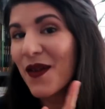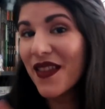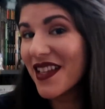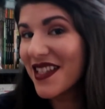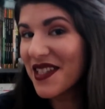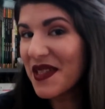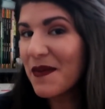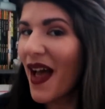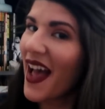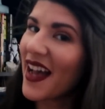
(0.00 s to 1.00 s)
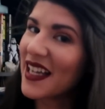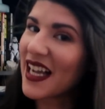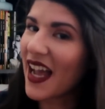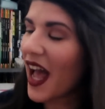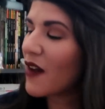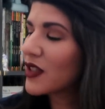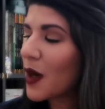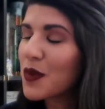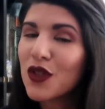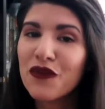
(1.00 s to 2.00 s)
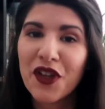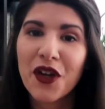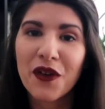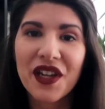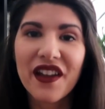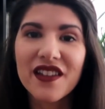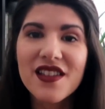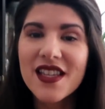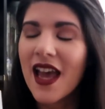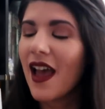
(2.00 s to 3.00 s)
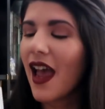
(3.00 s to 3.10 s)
So in this little bag, I have a couple of figurines,